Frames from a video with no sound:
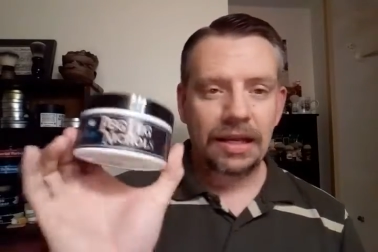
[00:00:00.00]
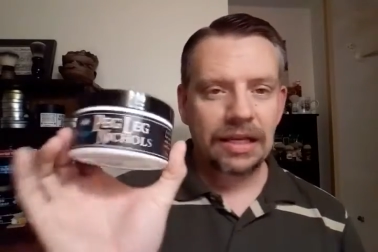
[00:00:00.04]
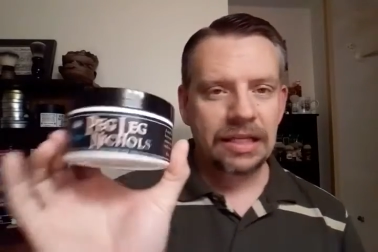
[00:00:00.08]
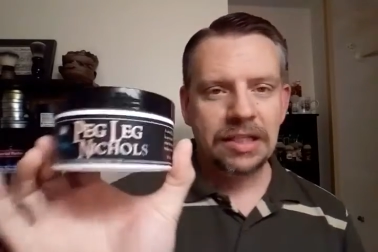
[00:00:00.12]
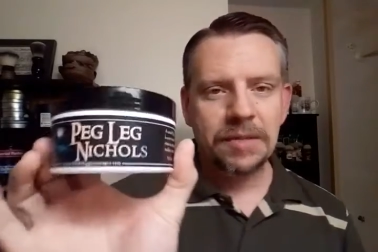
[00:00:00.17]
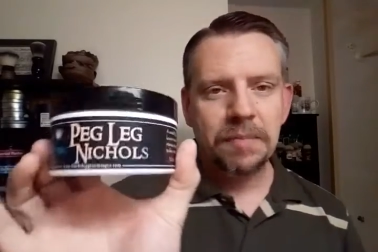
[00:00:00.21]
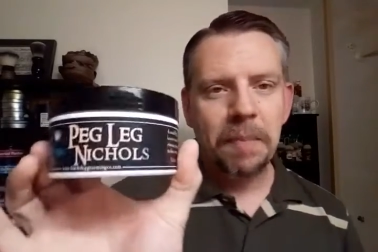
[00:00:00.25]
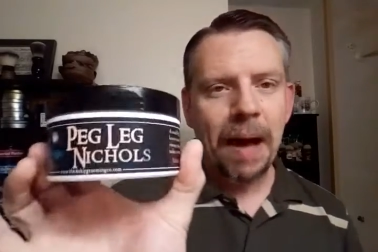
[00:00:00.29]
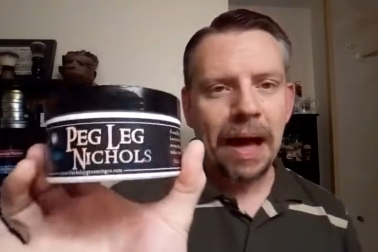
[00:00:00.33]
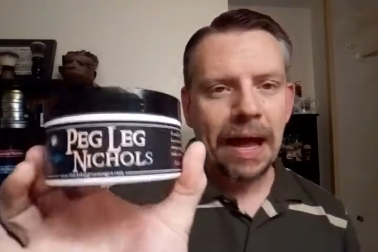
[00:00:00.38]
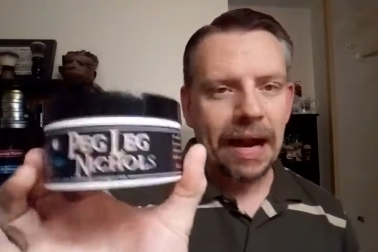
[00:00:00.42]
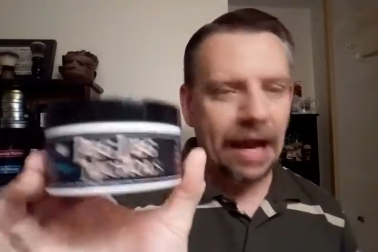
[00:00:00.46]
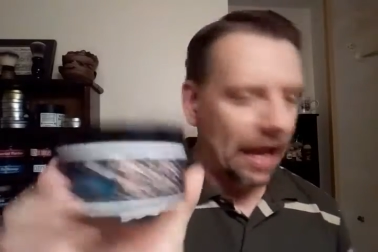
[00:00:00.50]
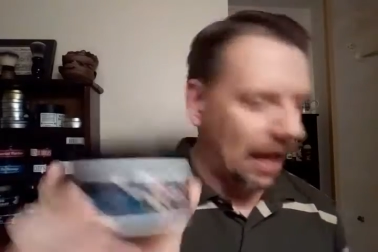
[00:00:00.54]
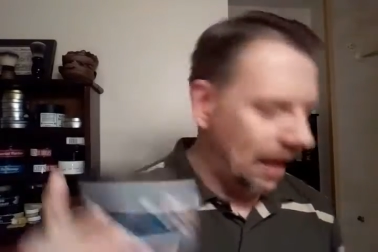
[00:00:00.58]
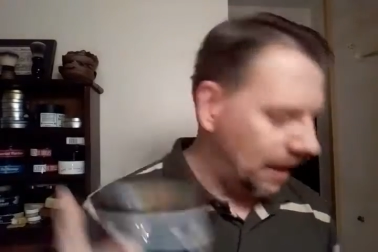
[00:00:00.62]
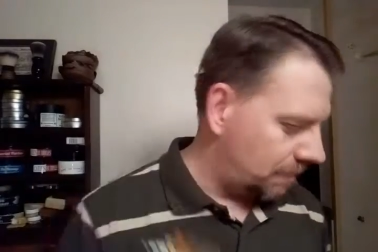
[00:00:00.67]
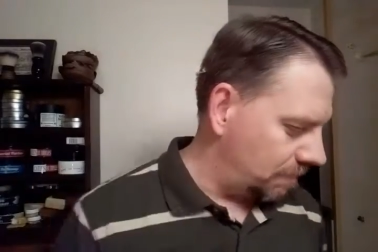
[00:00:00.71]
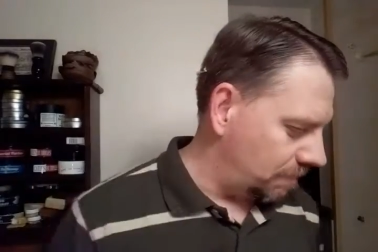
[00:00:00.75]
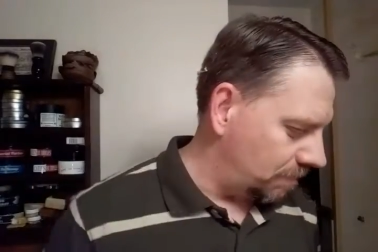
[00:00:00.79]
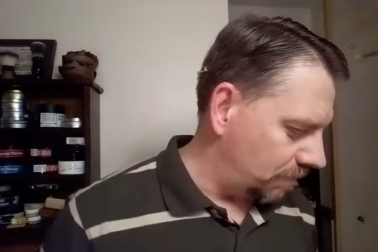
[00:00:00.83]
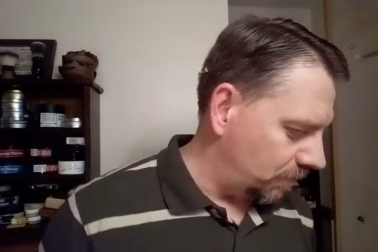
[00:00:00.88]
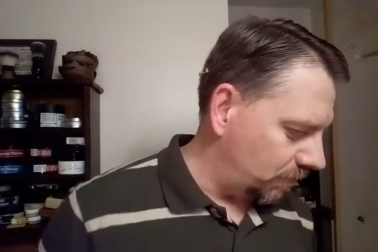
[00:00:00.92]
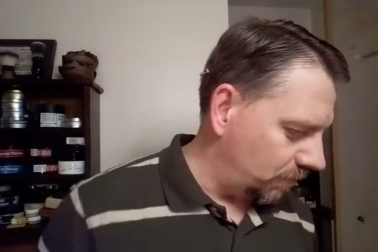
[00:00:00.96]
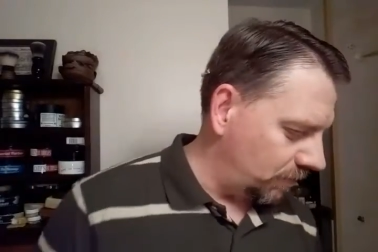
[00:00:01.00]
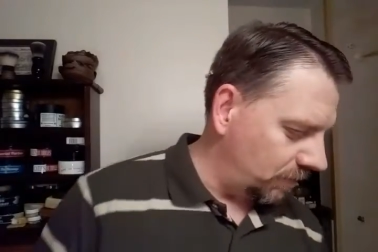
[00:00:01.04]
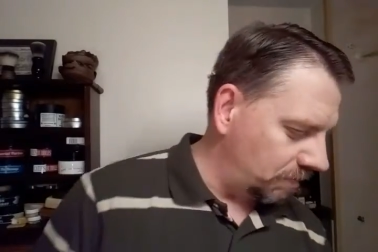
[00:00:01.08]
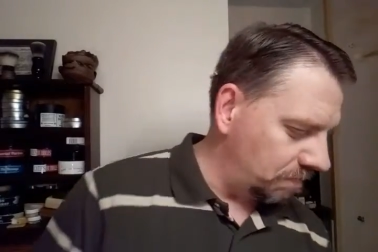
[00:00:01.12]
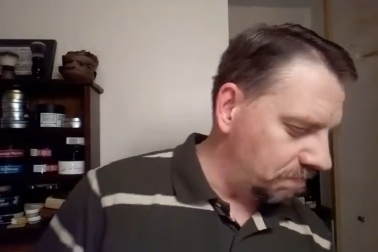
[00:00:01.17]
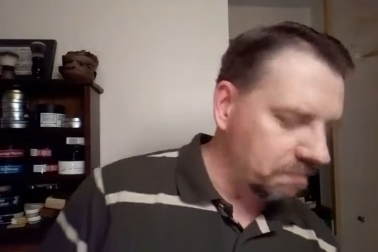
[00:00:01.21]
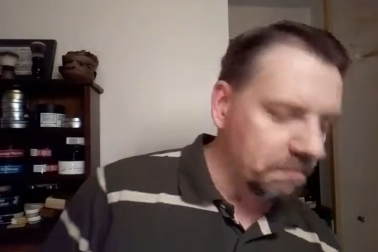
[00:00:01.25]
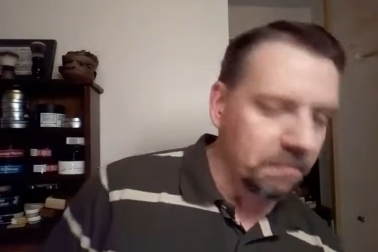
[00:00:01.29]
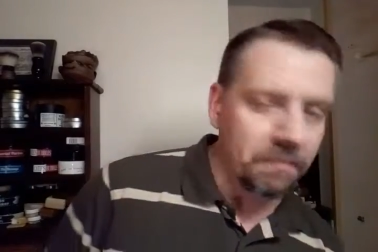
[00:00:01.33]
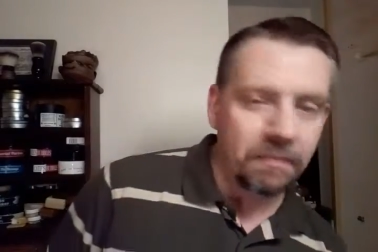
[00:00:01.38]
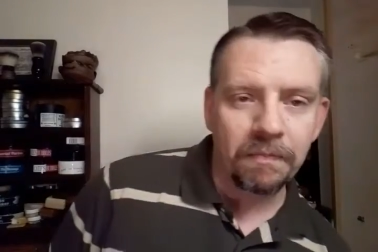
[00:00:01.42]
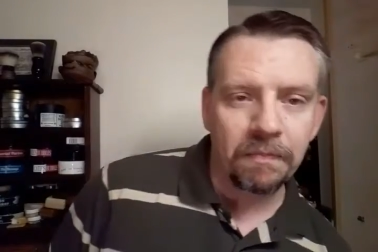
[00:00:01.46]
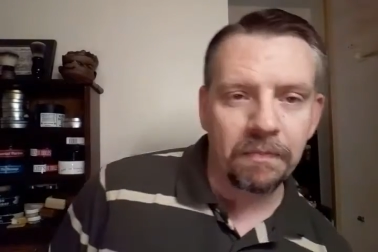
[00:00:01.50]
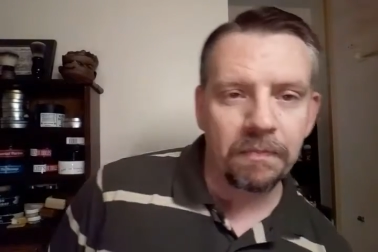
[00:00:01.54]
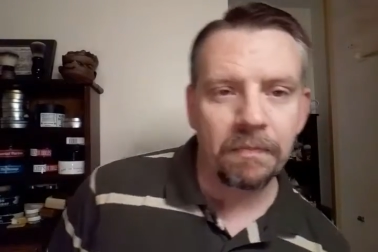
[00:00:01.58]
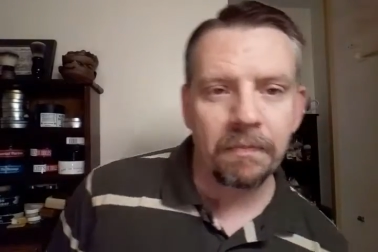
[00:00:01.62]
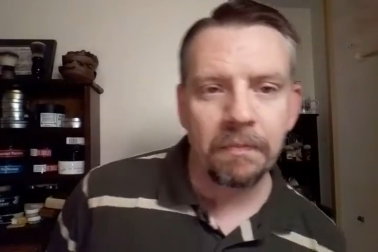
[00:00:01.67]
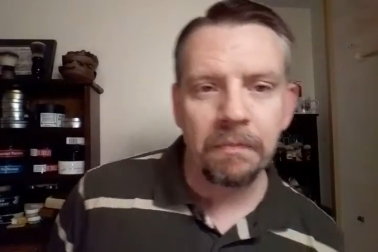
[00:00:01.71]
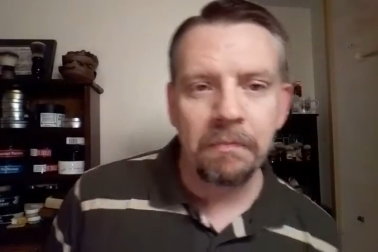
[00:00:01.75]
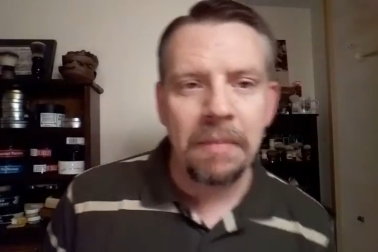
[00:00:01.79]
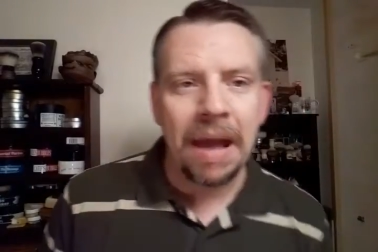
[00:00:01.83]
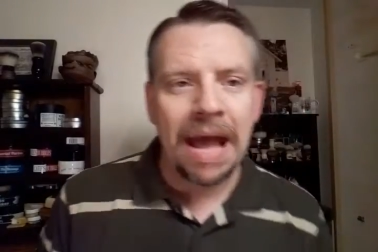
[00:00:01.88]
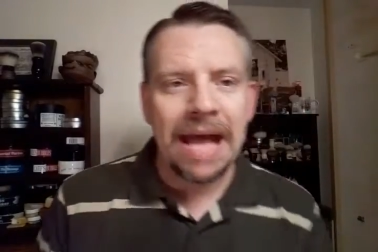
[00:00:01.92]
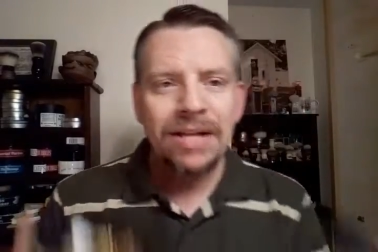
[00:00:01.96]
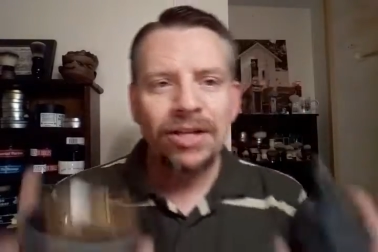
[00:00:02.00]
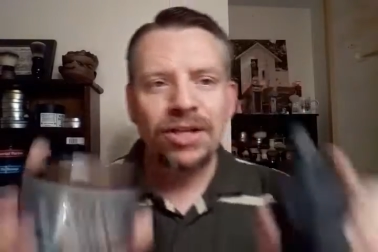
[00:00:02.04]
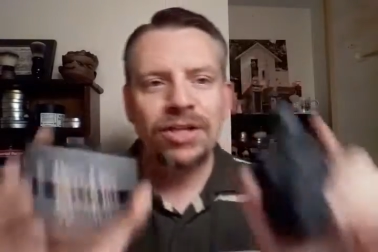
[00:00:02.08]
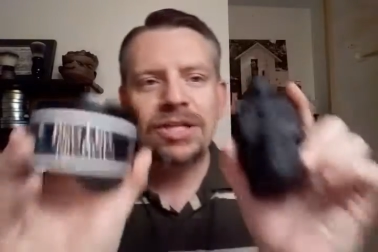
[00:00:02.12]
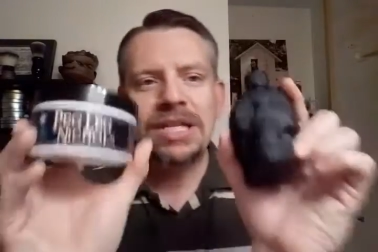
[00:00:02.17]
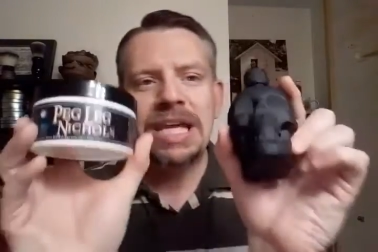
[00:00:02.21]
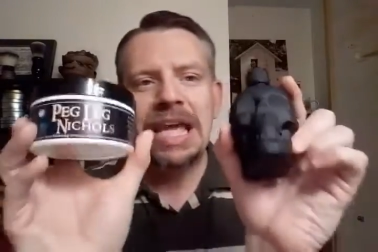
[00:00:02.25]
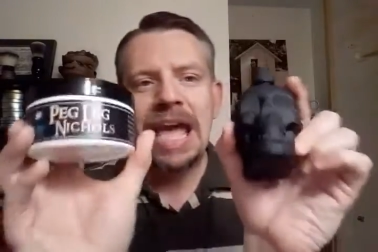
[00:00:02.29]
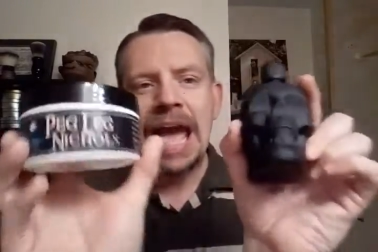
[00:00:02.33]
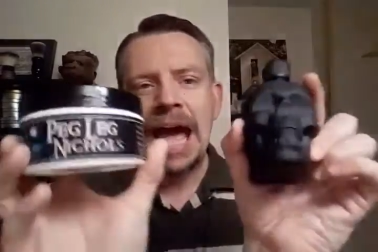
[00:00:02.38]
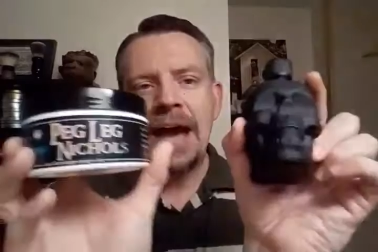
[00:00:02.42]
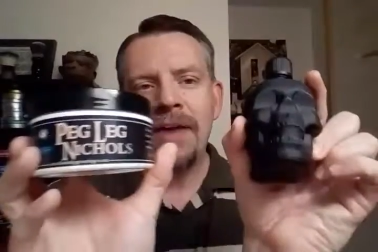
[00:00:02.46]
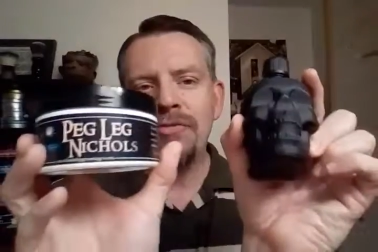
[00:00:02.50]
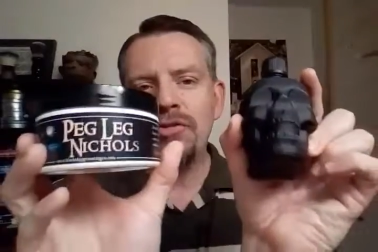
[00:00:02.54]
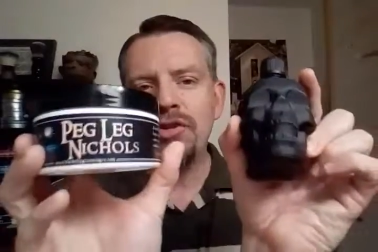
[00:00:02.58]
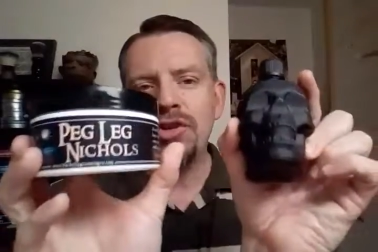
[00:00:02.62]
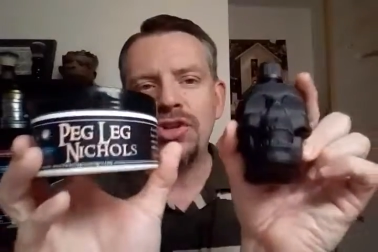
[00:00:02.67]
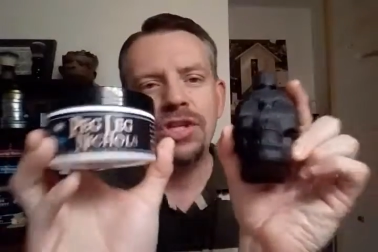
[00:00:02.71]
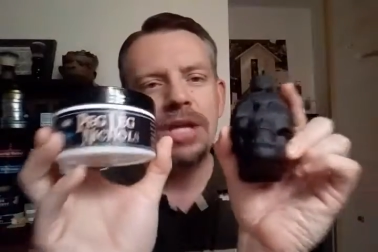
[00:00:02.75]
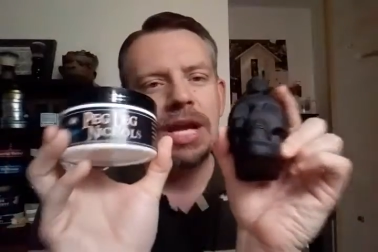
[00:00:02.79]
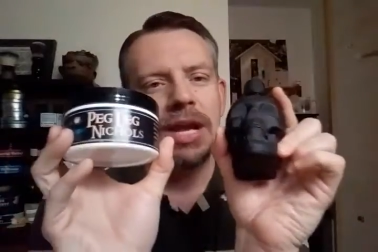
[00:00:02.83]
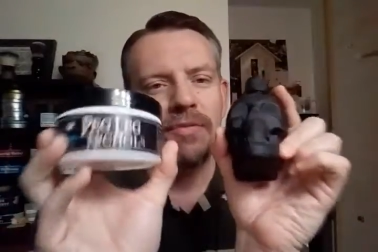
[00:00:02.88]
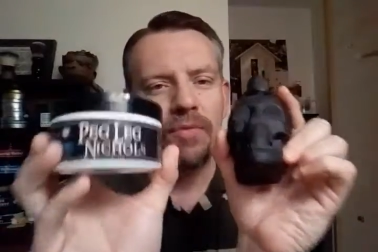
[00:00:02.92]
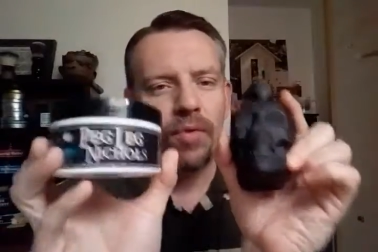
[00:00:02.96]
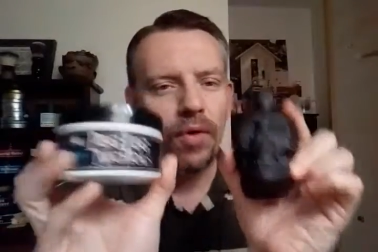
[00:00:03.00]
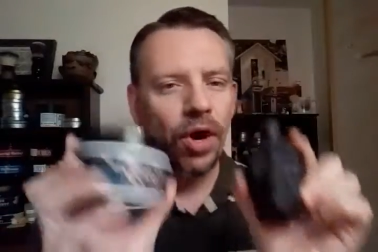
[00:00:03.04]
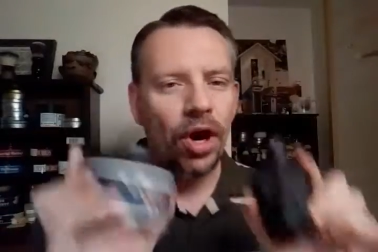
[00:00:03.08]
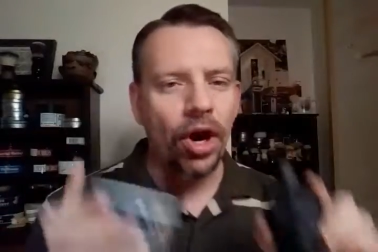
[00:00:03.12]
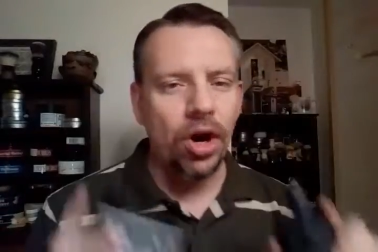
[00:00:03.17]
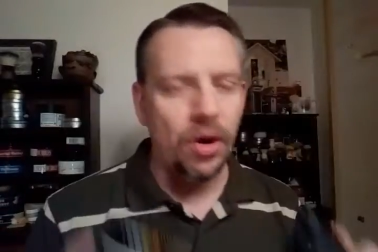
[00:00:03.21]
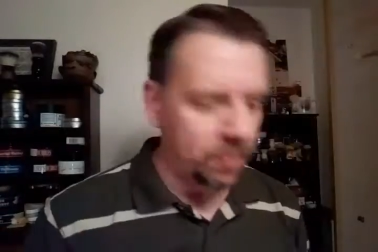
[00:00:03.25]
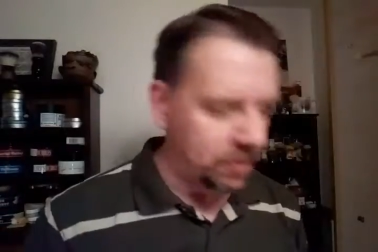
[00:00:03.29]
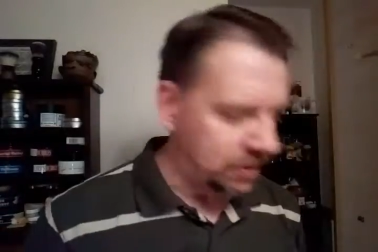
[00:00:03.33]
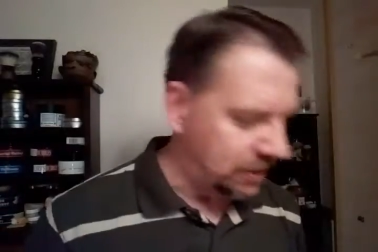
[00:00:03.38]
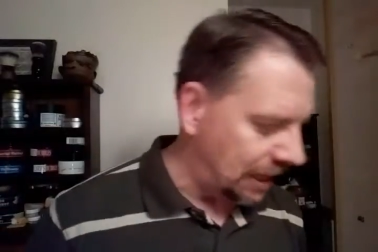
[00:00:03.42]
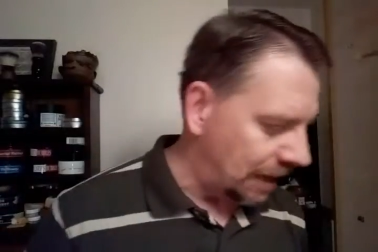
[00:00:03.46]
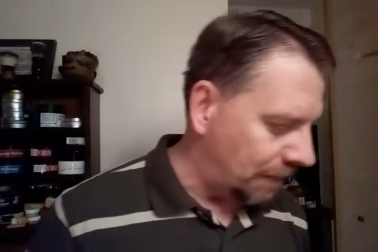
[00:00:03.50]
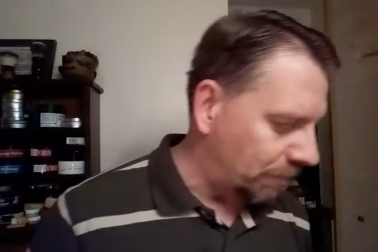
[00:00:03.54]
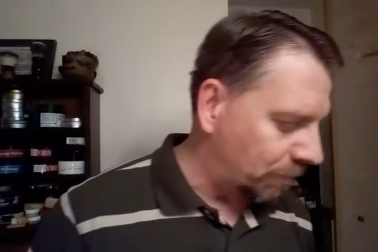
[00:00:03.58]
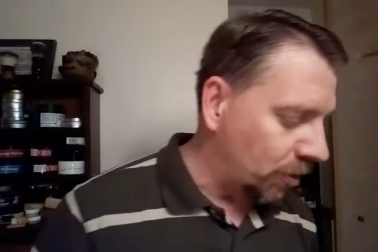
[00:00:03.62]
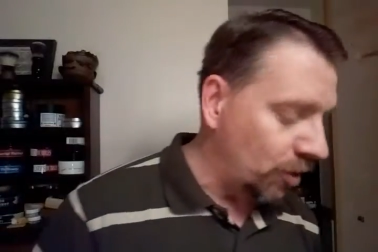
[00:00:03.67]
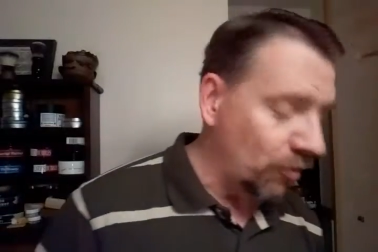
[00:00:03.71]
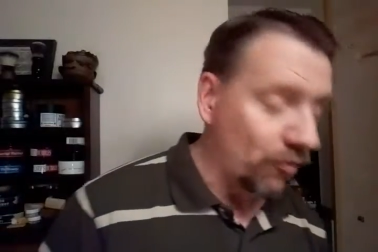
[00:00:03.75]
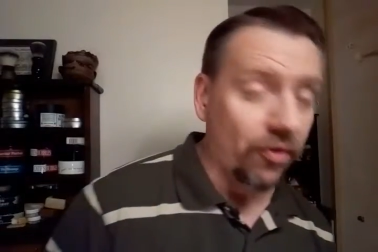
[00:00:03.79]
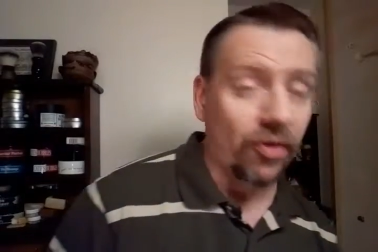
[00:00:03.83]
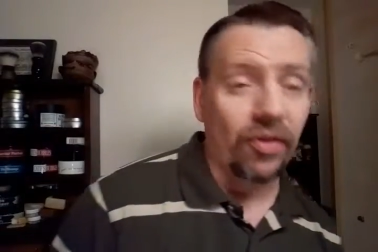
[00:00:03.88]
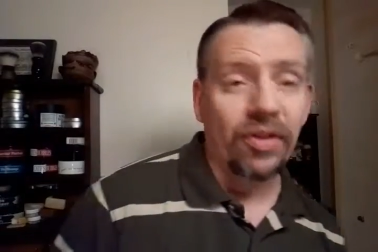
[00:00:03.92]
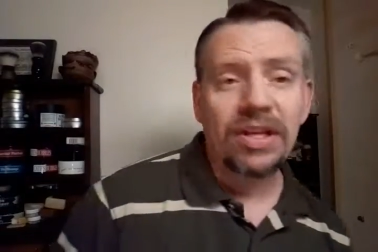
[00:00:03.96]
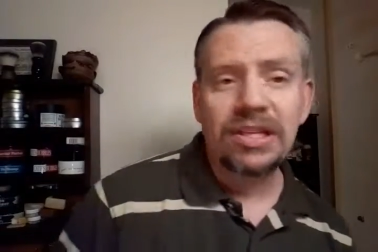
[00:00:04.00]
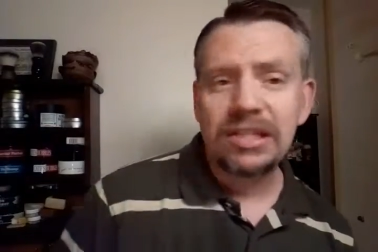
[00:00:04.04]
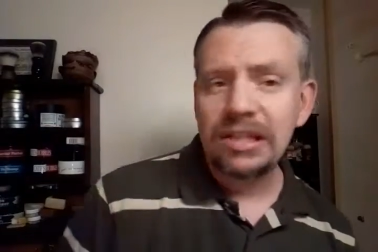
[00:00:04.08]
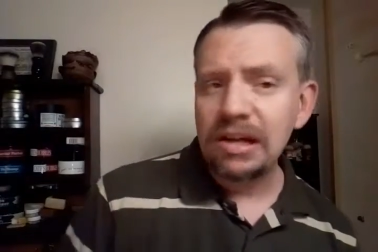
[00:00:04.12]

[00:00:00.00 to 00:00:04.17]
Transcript: spot on, matches the aftershave 100% perfectly.